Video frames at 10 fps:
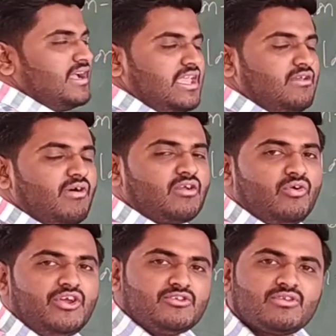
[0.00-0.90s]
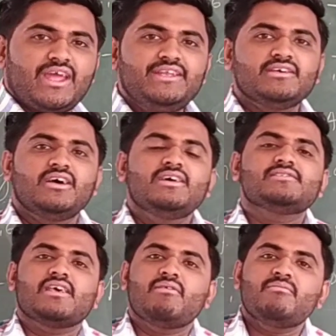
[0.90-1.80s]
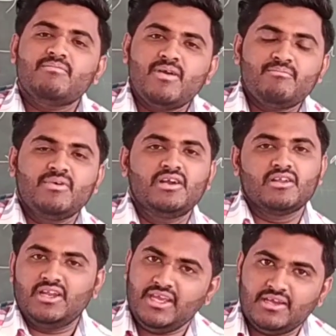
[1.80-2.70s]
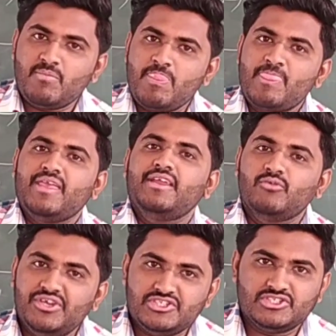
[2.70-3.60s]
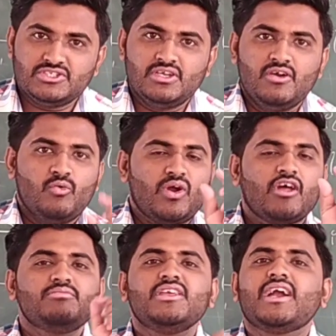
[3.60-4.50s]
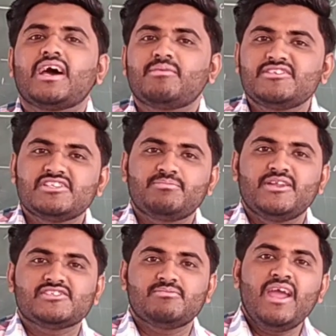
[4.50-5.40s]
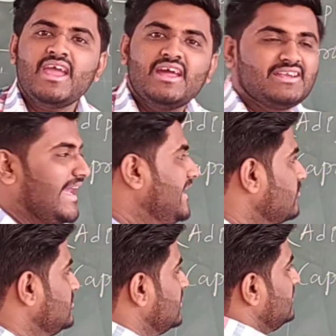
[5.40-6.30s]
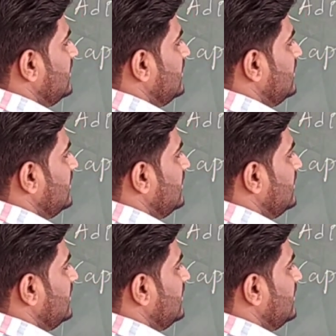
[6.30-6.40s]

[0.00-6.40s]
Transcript: you are going to write 7-membered ring in which one of the carbon is replaced by nitrogen.